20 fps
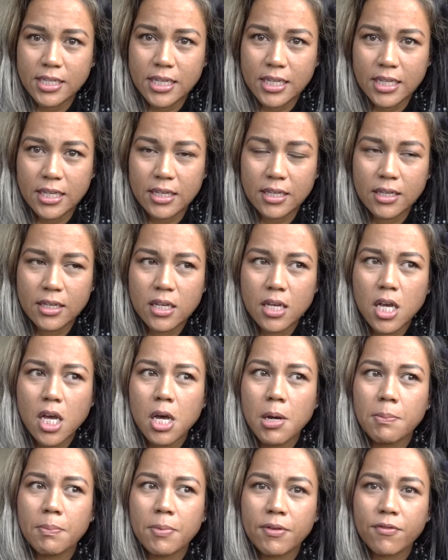tea,
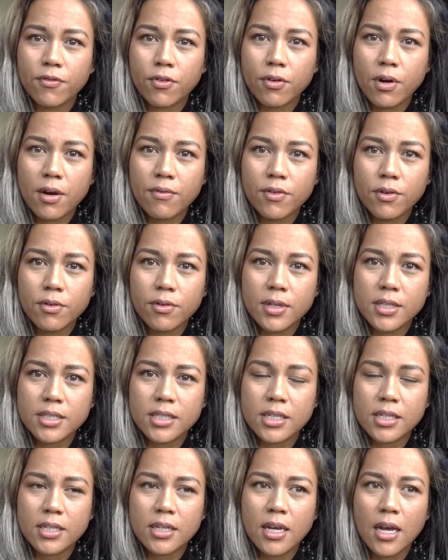but for whatever
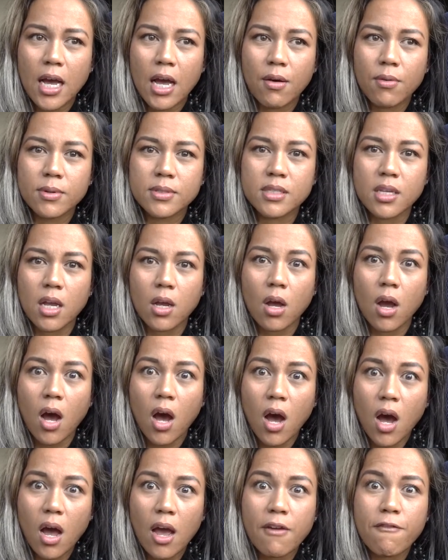reason I was like,
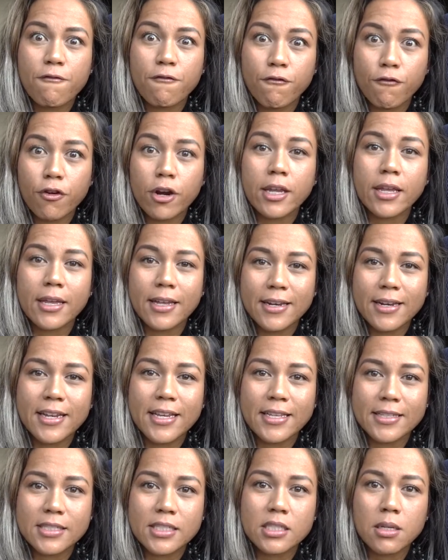I freaking
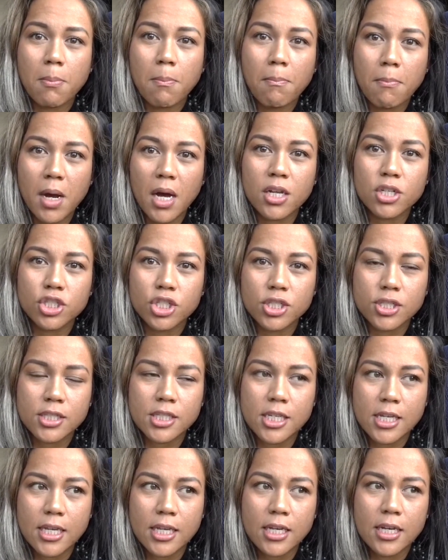need some matcha
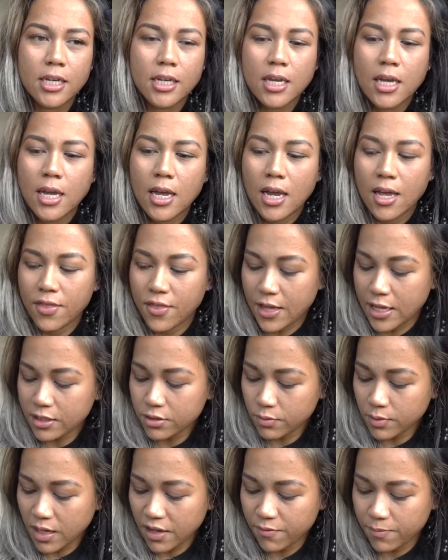tea, and
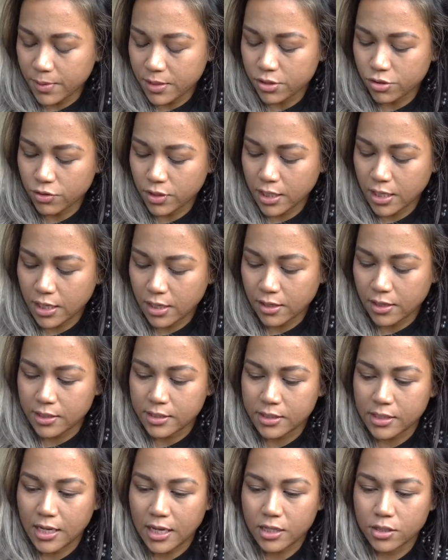that's what I've been drinking
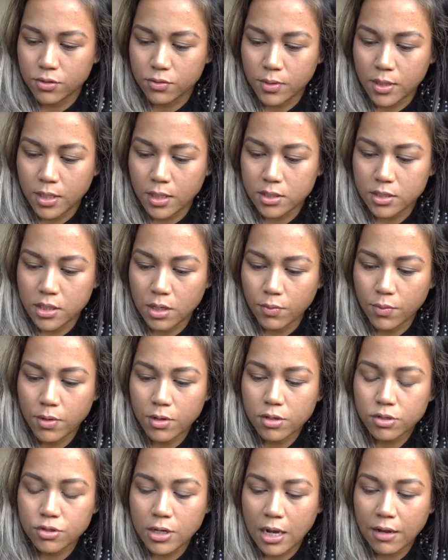this last week. So we
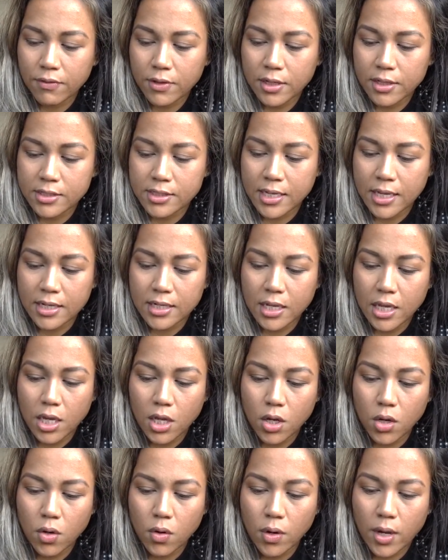were traveling to San
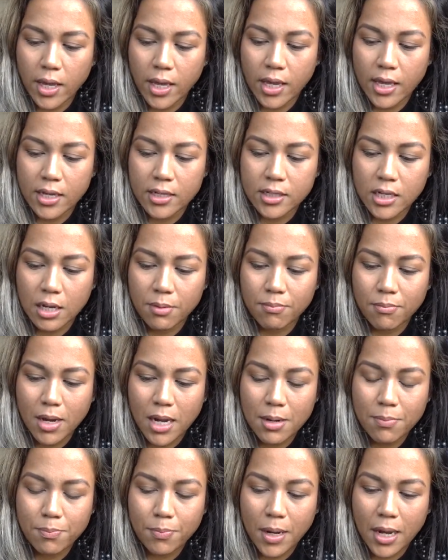Diego, and I
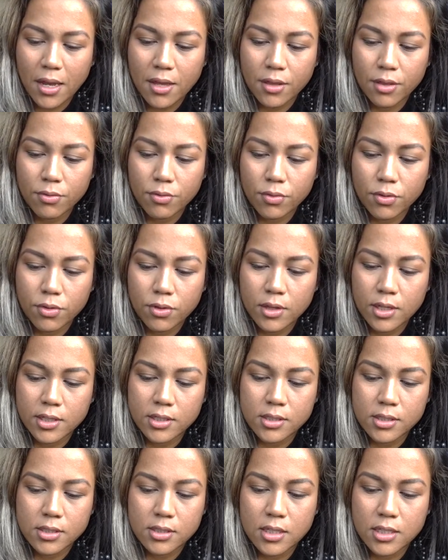might buy
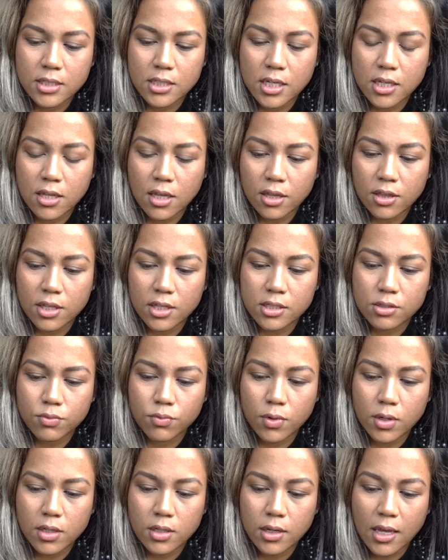this the tea that
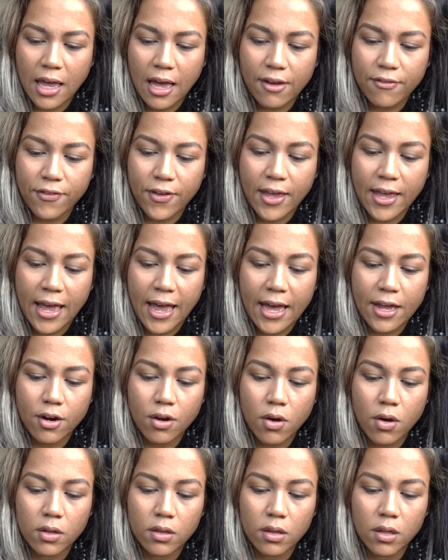this one cafe had
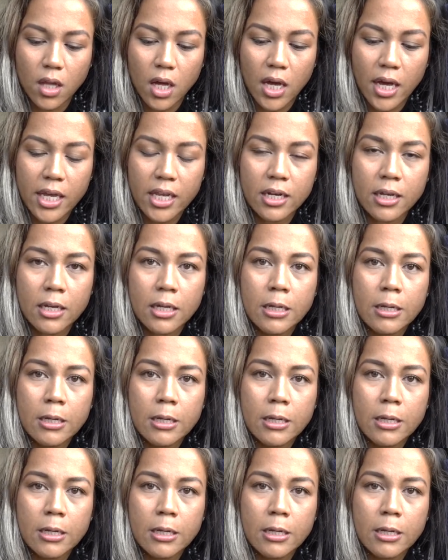online,